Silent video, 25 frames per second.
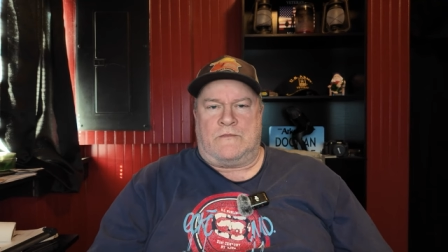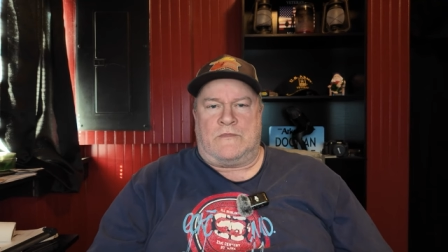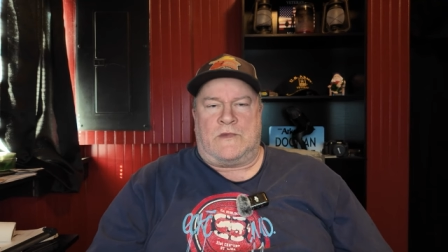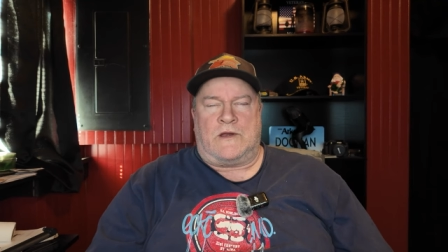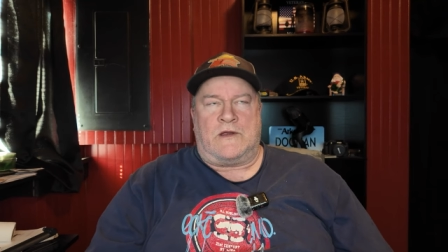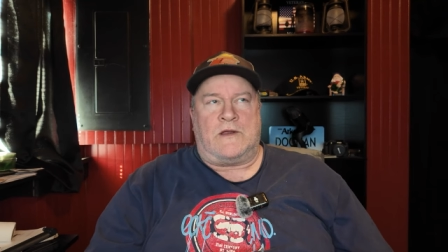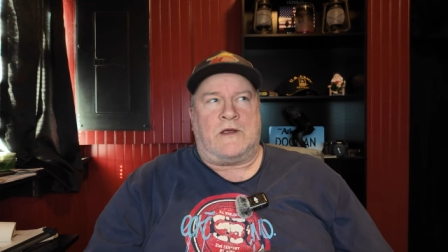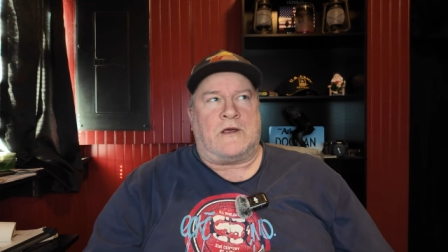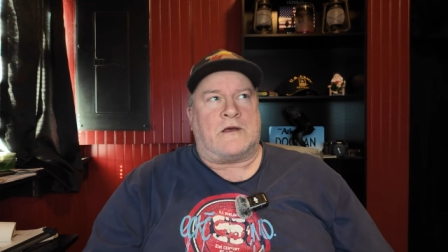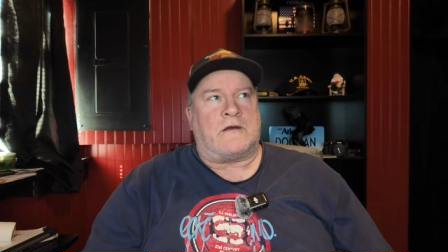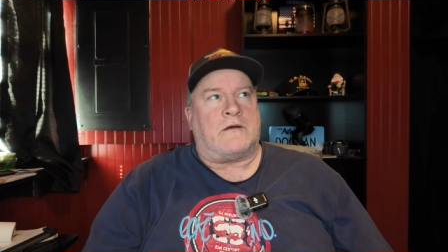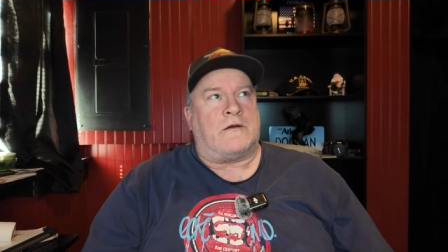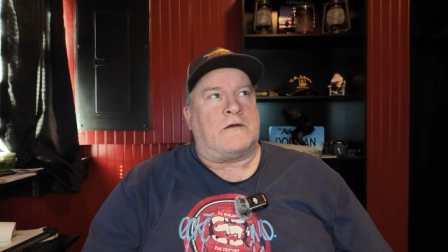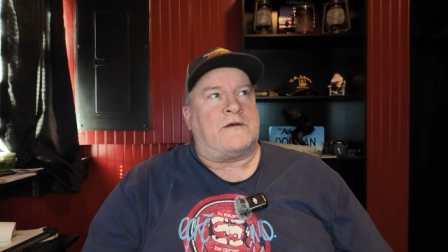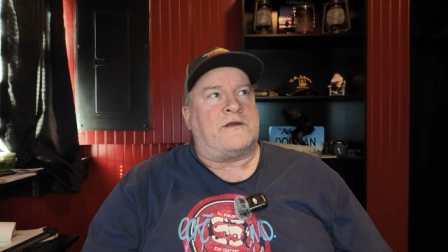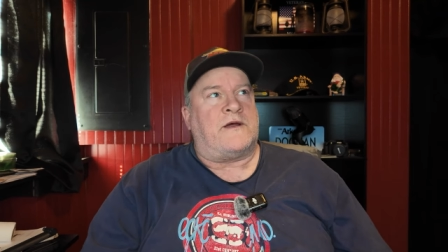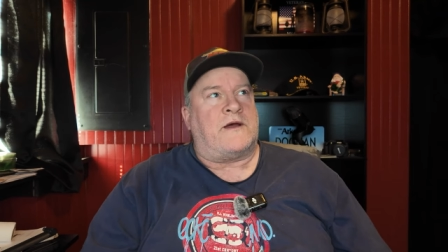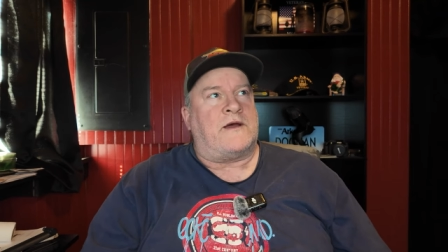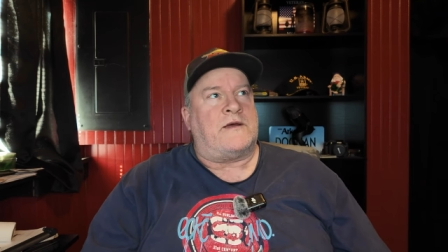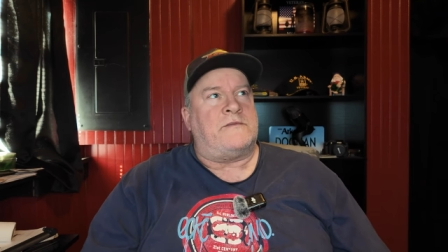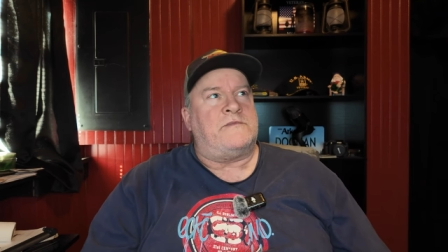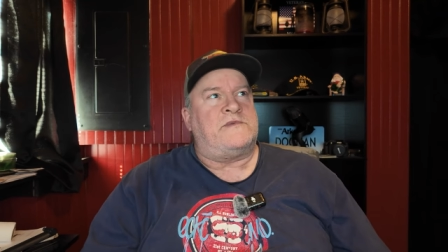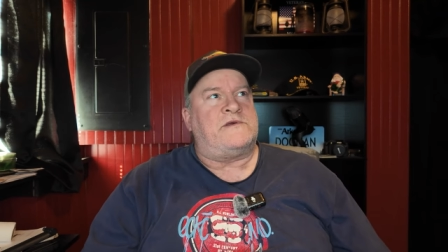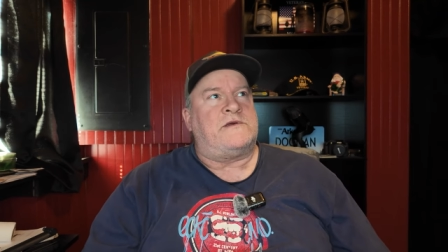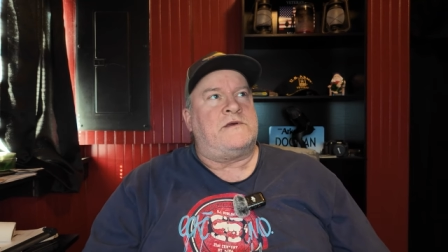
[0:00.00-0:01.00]
Heck, our
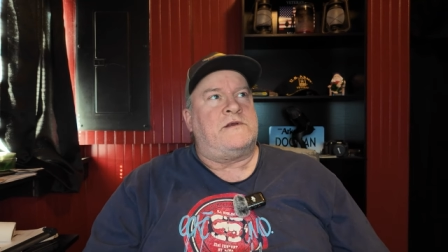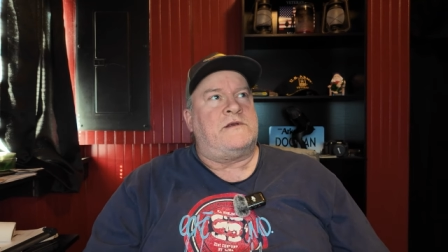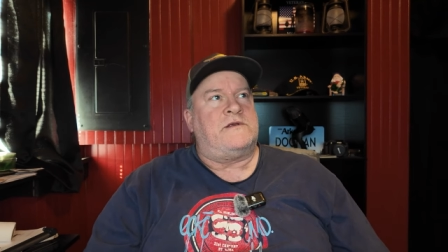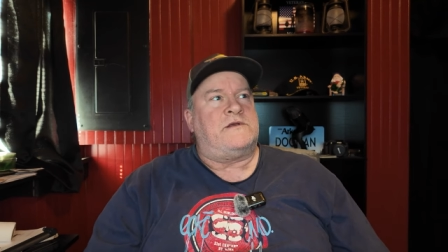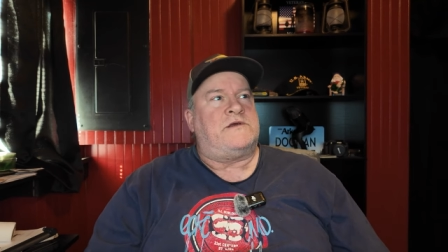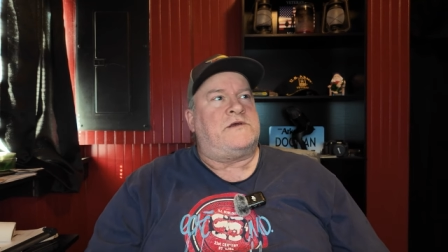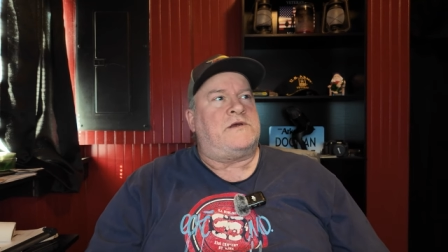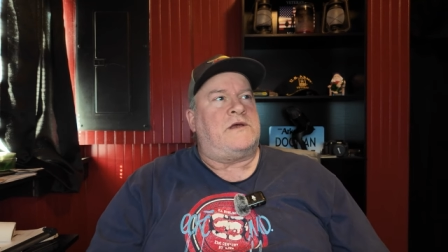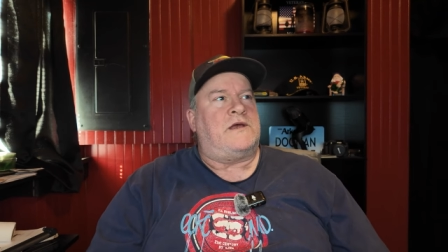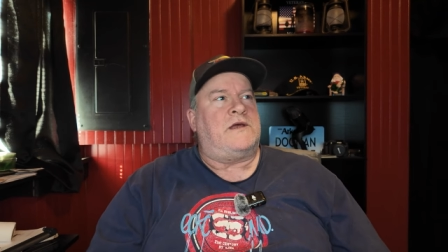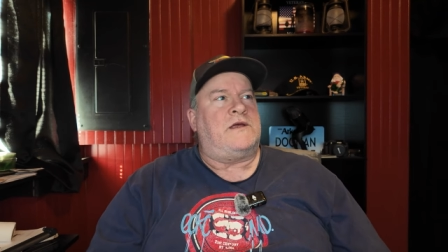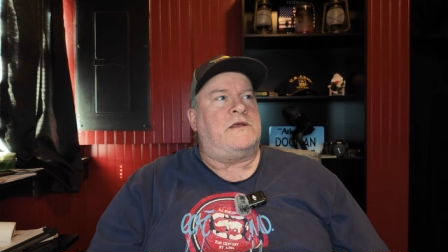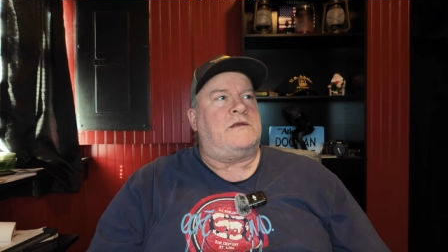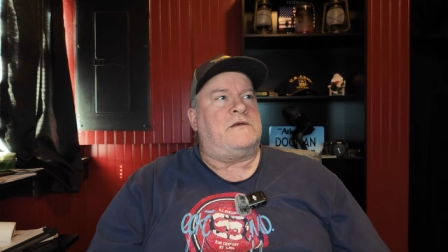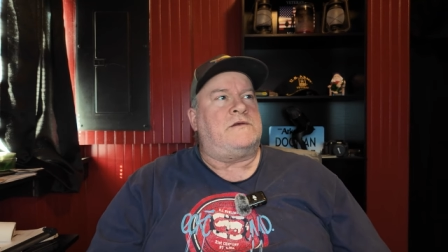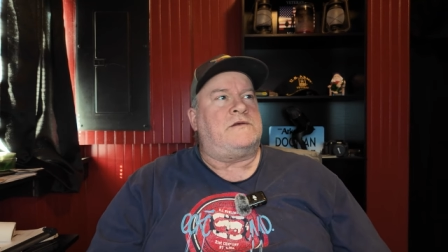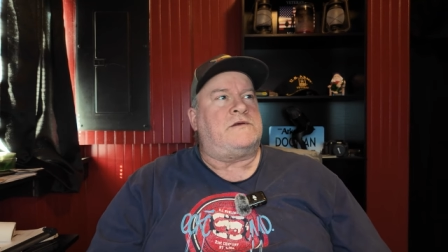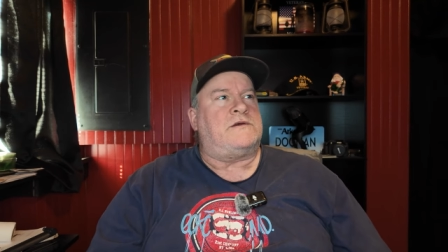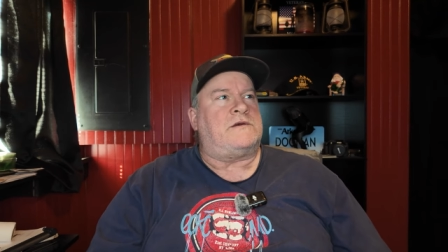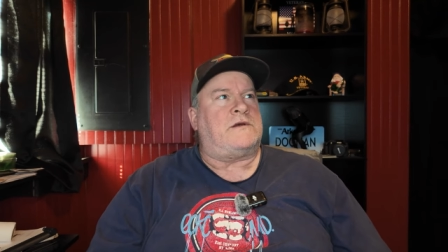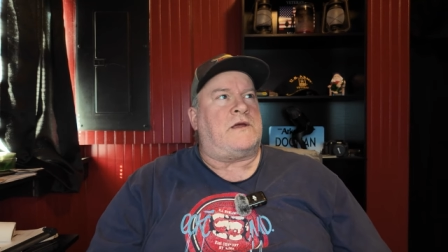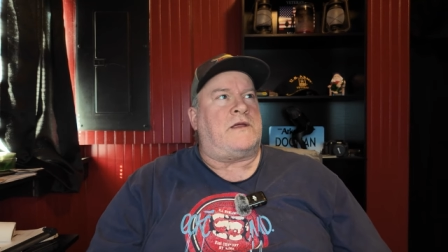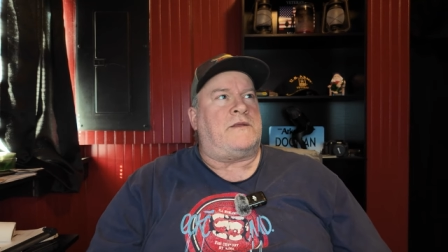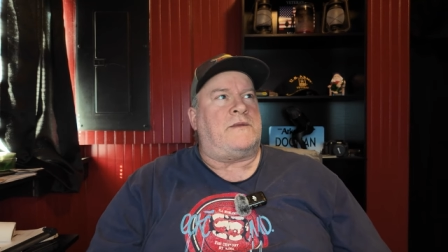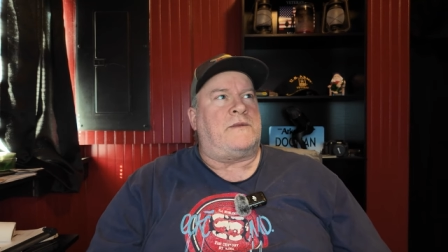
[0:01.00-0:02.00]
time's going to
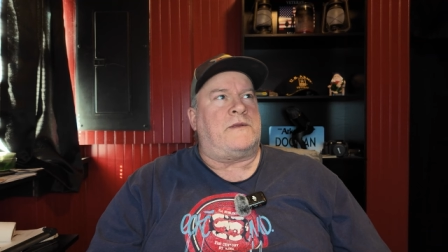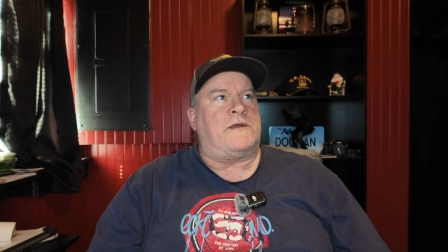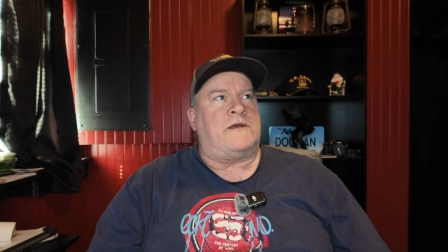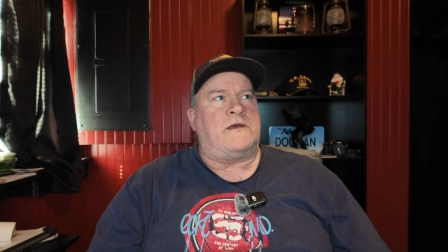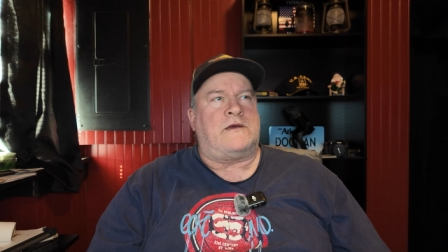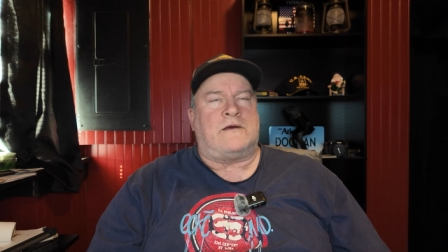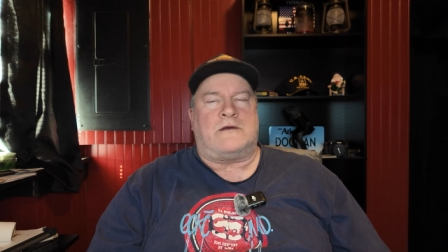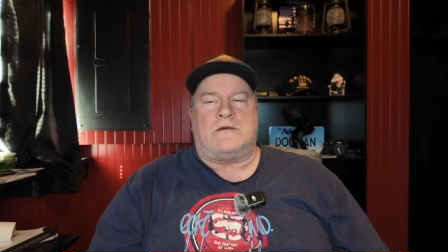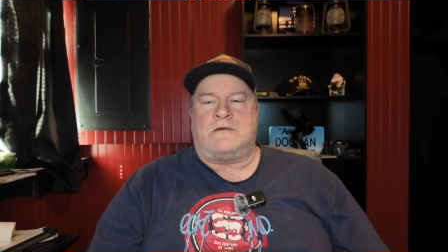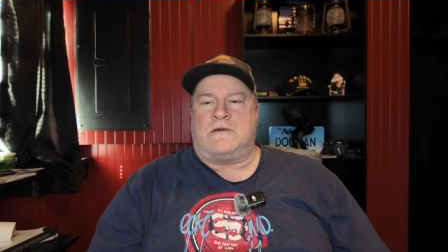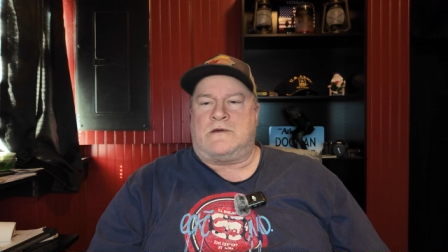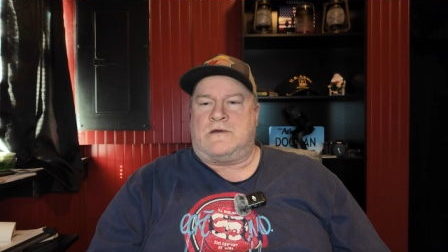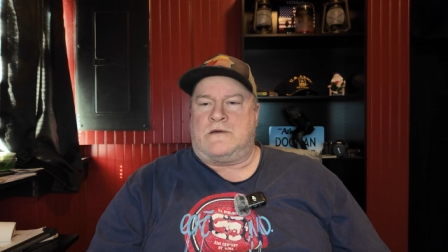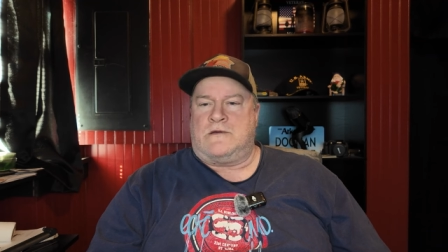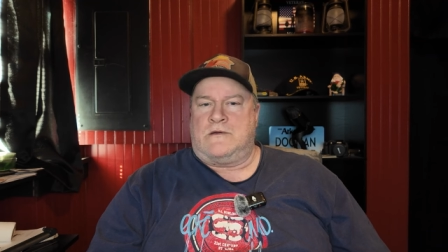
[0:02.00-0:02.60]
change, I think,